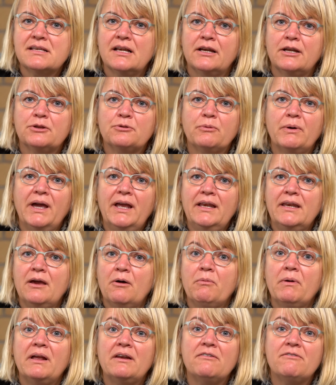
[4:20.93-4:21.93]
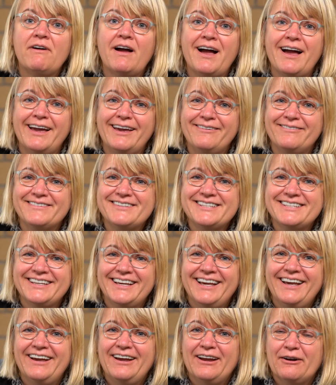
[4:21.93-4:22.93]
in Lithuania were revived,
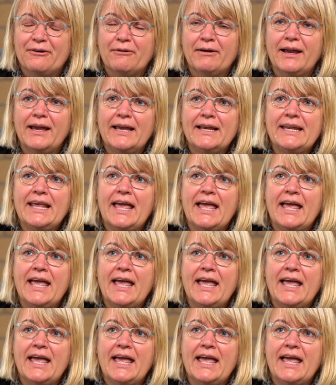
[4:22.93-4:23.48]
right?